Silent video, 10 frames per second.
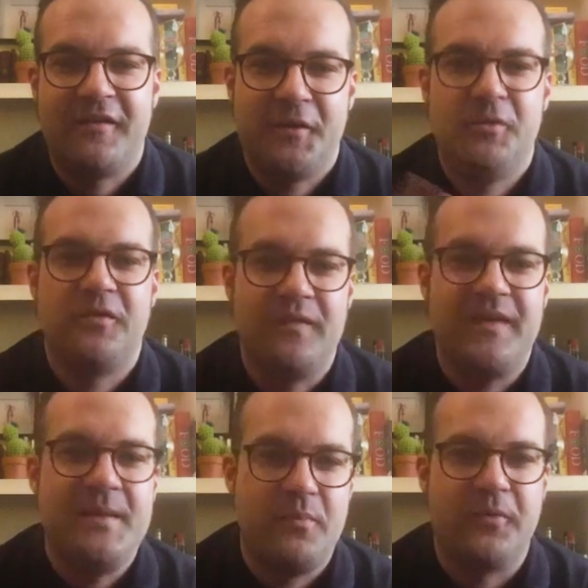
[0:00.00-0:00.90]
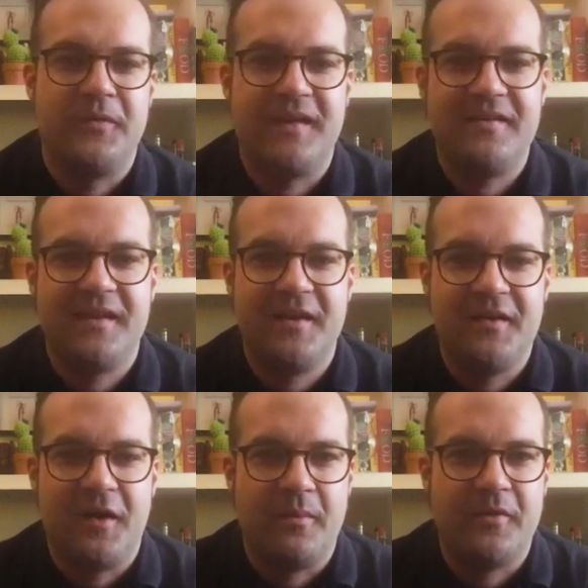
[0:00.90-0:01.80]
There is an important tasting
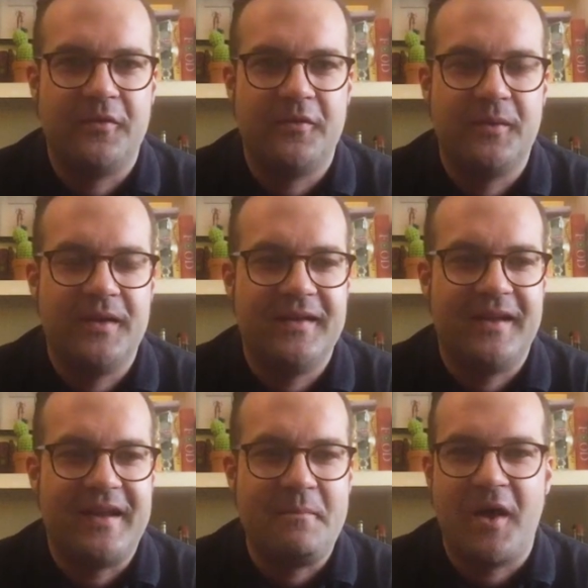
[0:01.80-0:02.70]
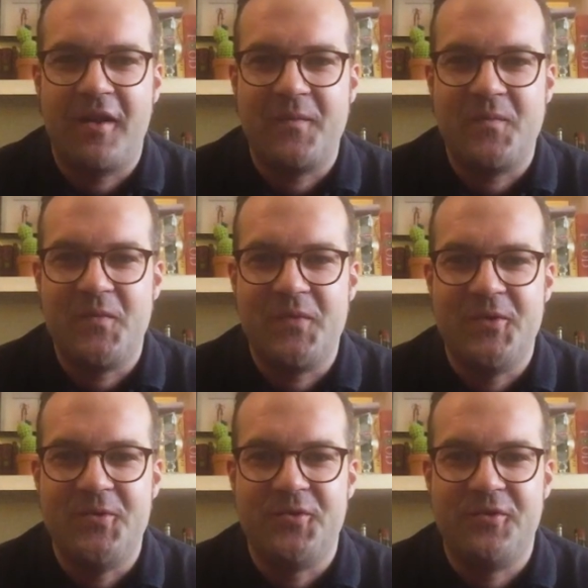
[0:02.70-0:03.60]
component to it, and I'm not
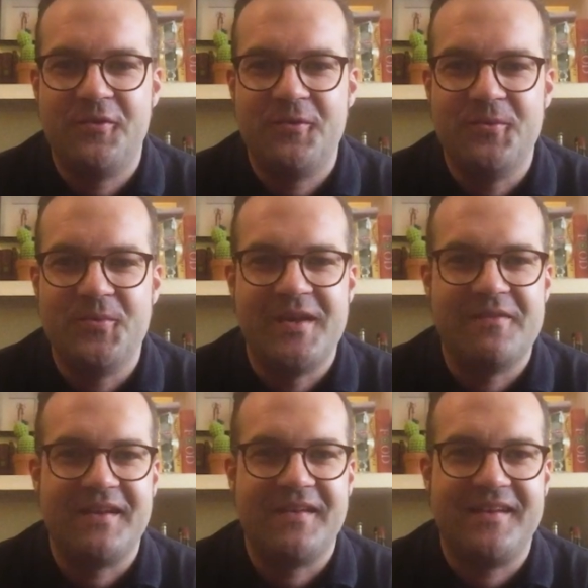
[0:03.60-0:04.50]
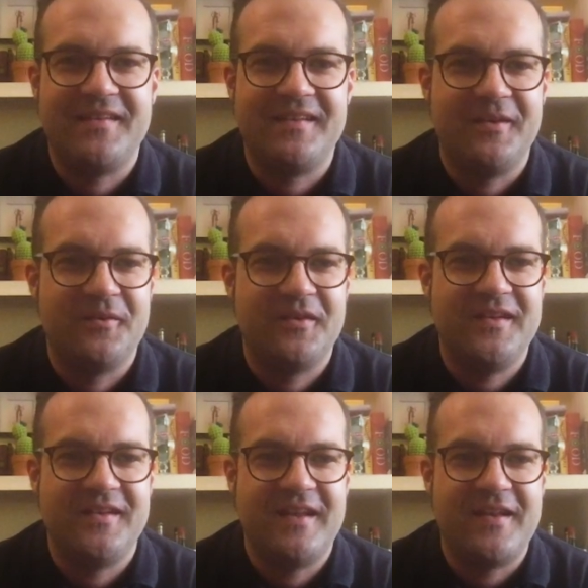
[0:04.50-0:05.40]
used to giving tasting over the
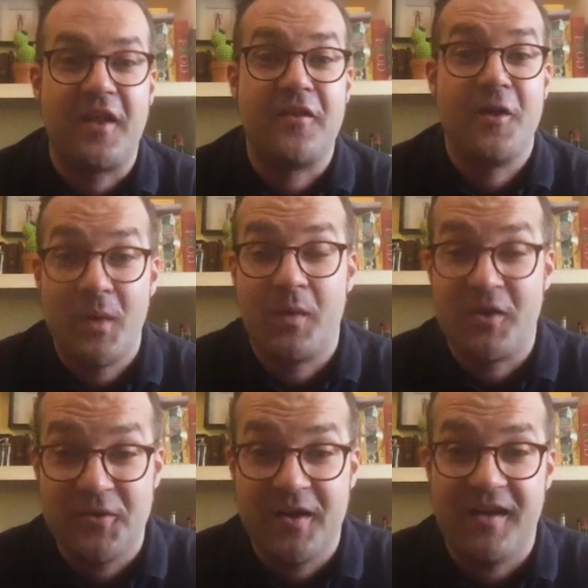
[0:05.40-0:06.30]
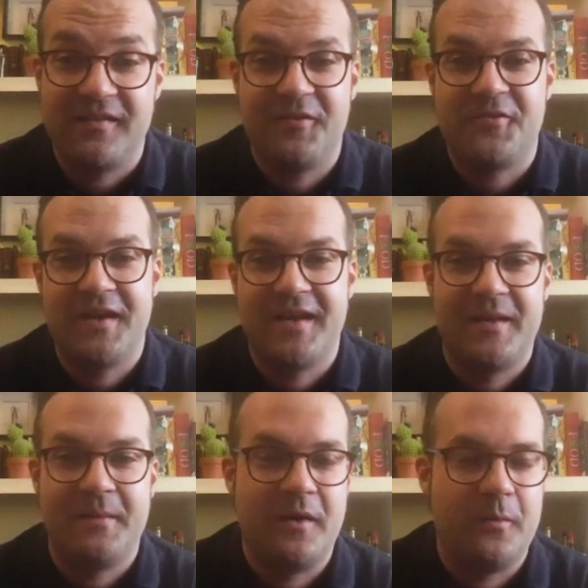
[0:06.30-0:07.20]
internet, not knowing what you guys are
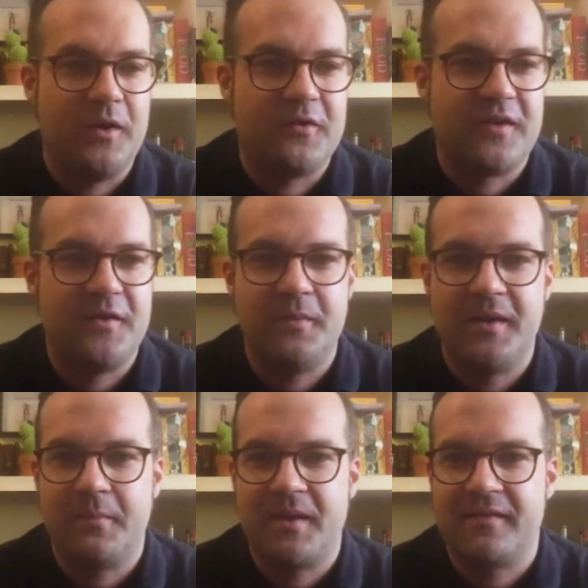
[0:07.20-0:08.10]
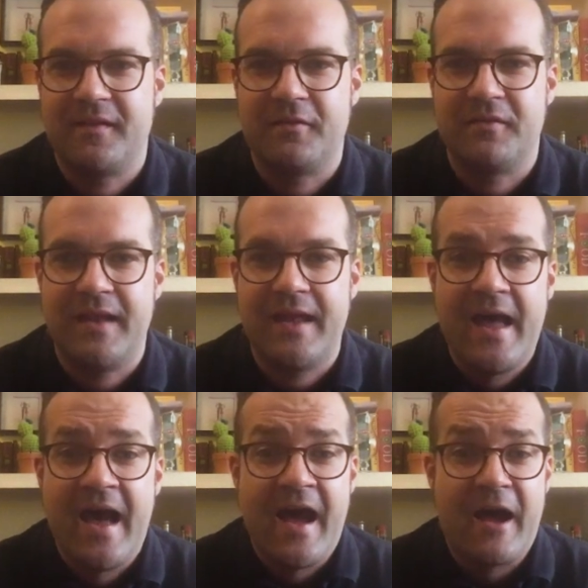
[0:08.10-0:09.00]
drinking, but we'll try to make the best out of it.
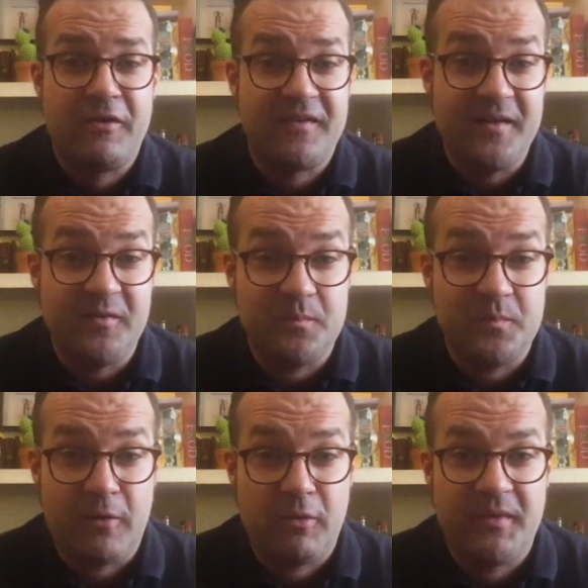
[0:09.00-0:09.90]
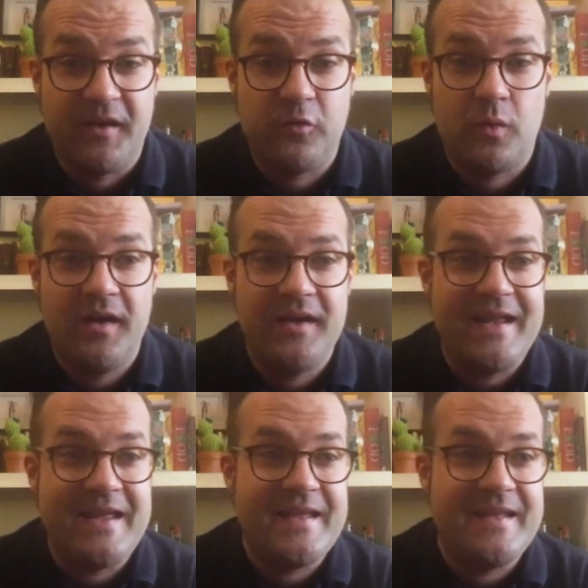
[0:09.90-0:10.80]
Aromatized wine
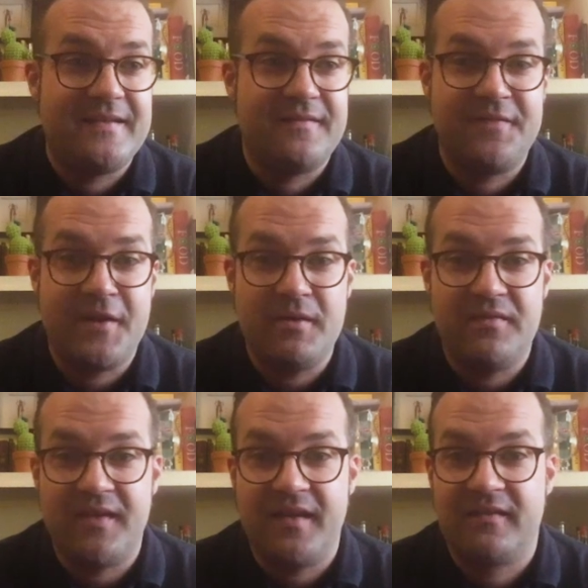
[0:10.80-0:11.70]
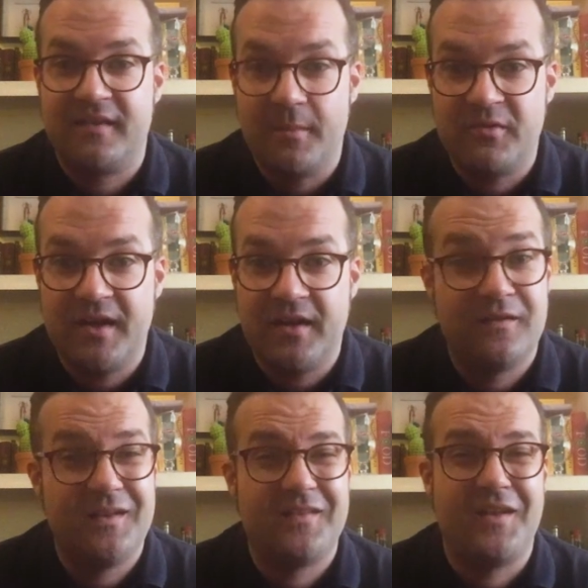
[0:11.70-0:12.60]
is a very vast subject,
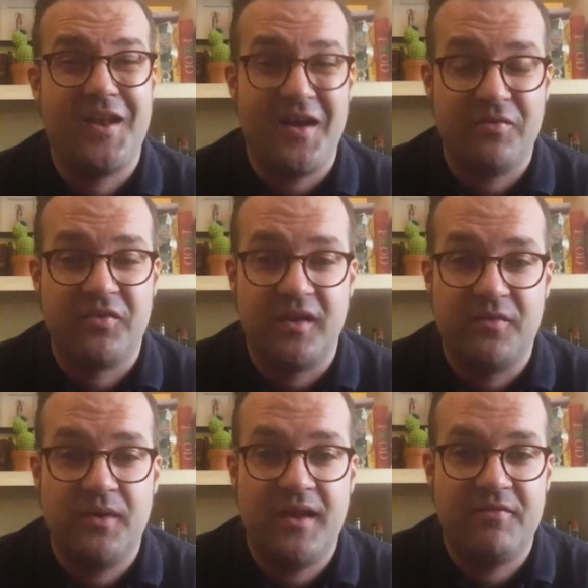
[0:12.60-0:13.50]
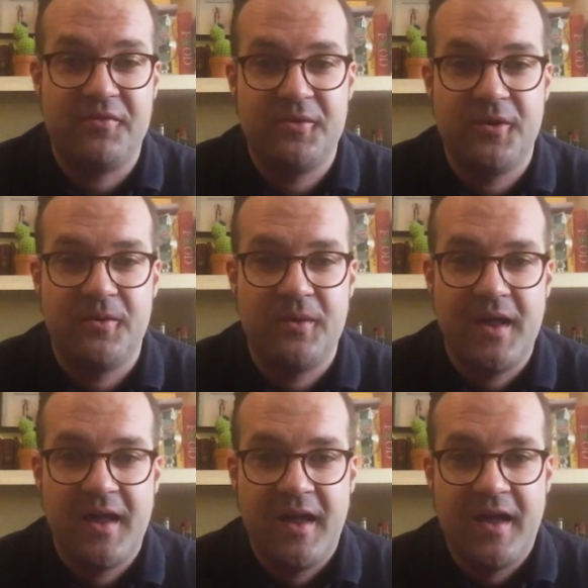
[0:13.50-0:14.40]
so there's a lot of stuff we'll have to go
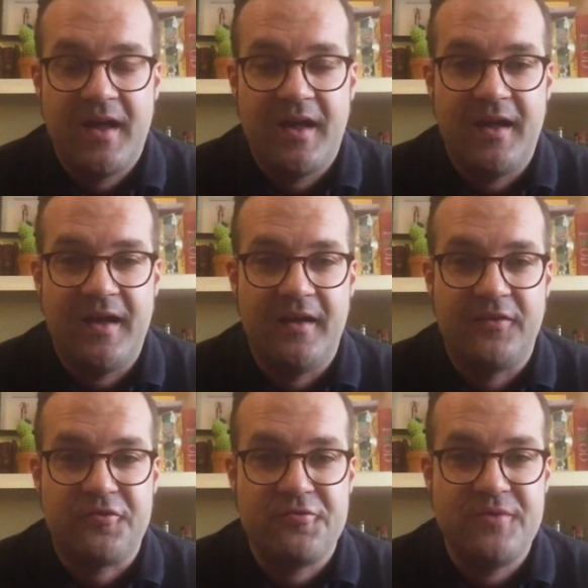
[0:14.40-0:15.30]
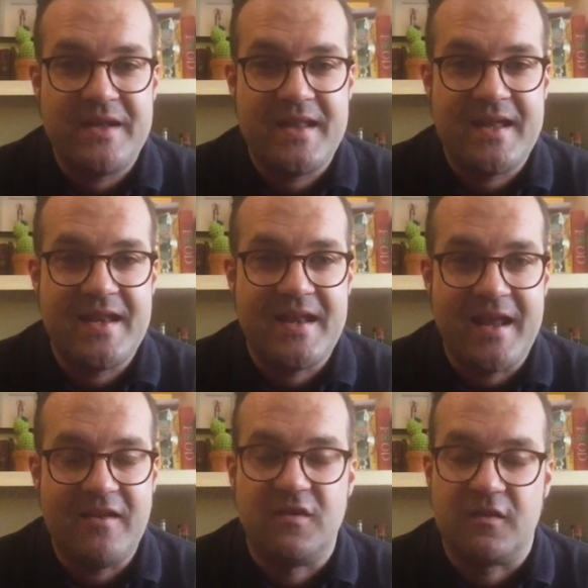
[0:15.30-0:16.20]
uh, through in, in,
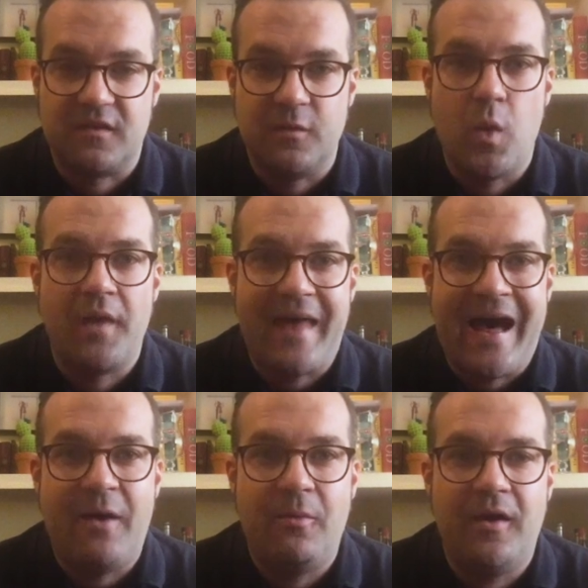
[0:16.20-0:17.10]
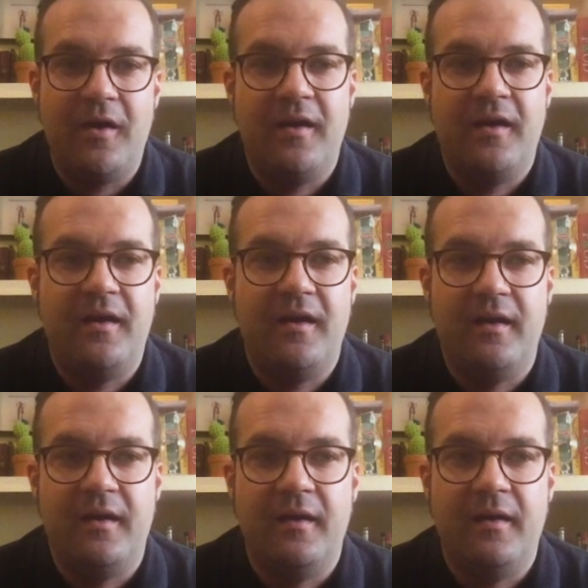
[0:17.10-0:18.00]
in just the one hour
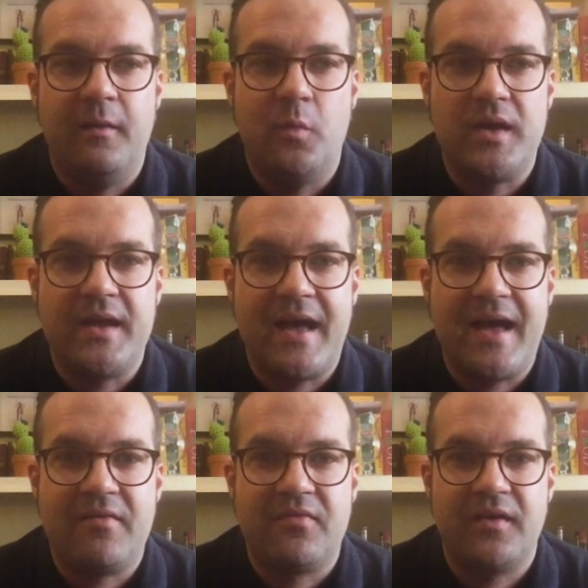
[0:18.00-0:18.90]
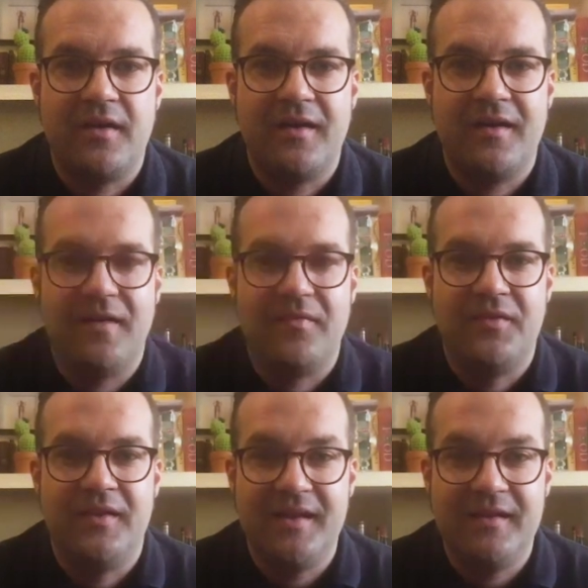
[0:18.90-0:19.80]
uh, we have uh,
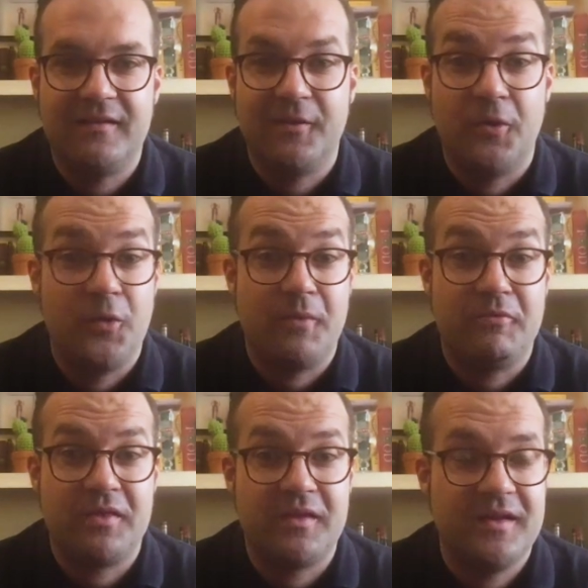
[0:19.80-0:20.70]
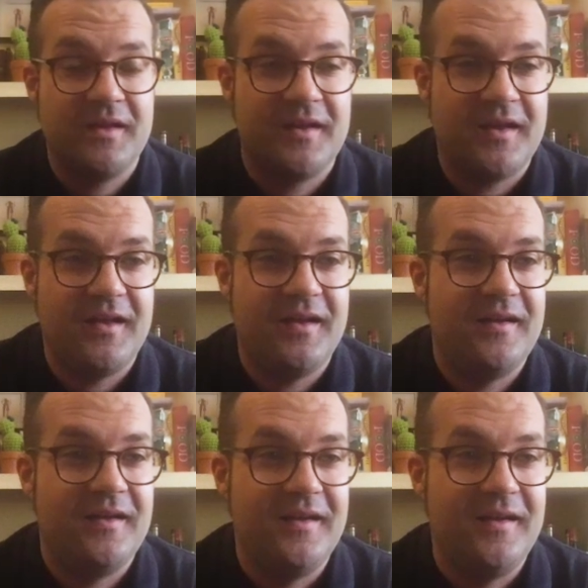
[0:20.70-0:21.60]
for this, so I hope everything
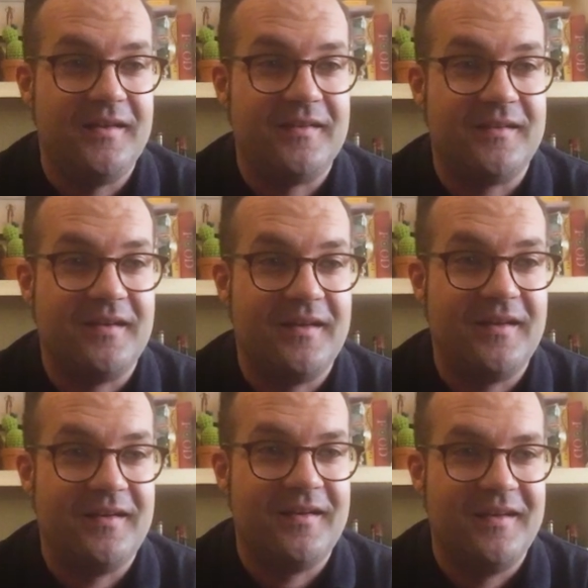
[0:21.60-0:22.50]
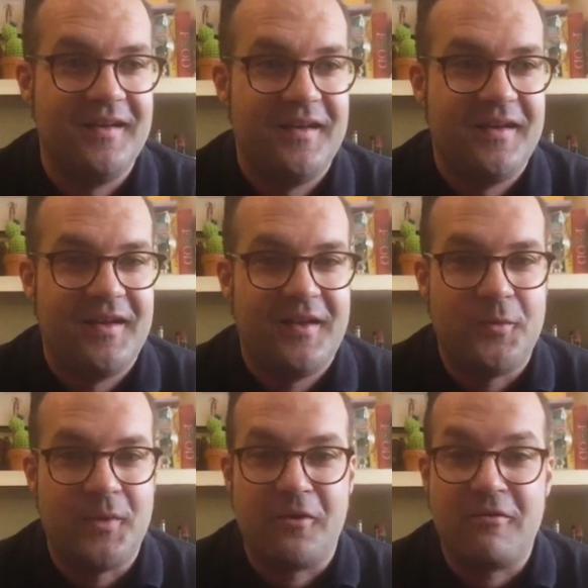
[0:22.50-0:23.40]
uh, is uh,
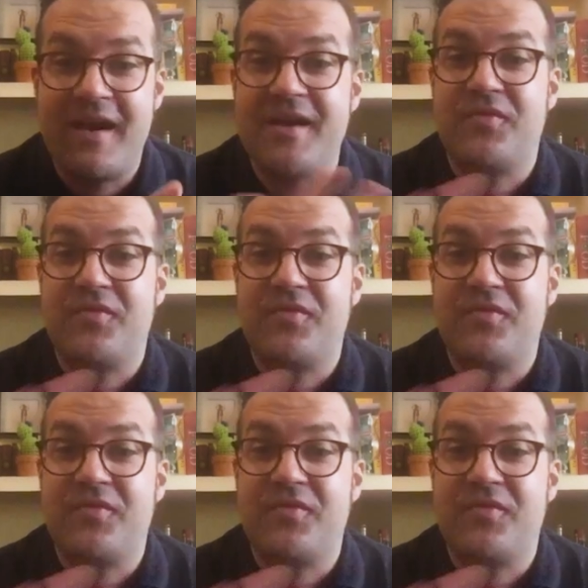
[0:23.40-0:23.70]
doing all right.